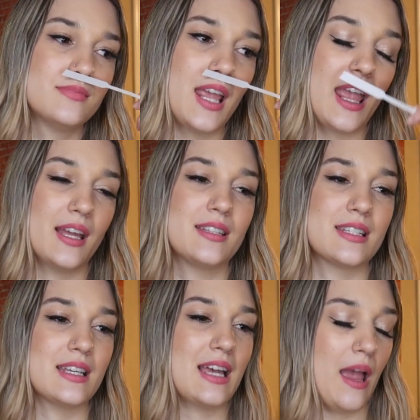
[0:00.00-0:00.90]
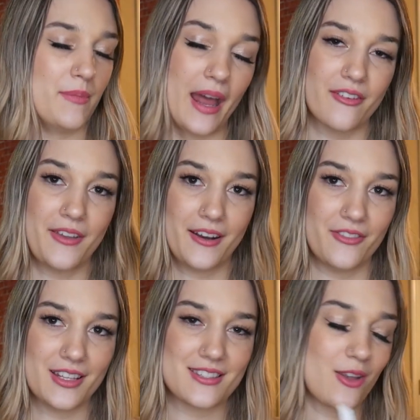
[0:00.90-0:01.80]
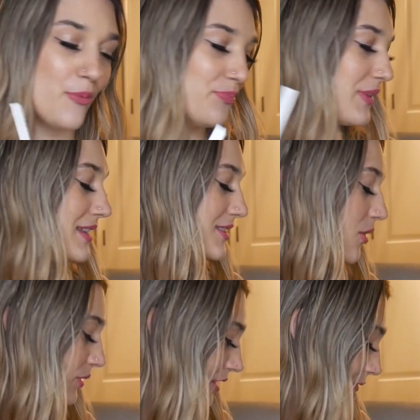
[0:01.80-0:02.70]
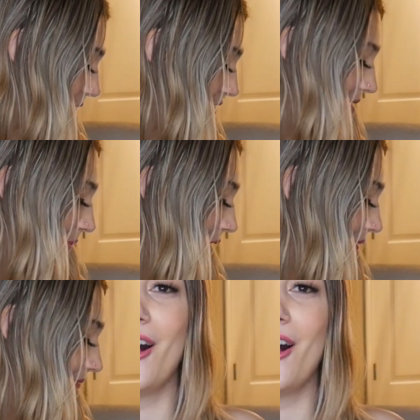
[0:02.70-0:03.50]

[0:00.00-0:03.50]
And I'm not a fan of it, so that's the only unfortunate part.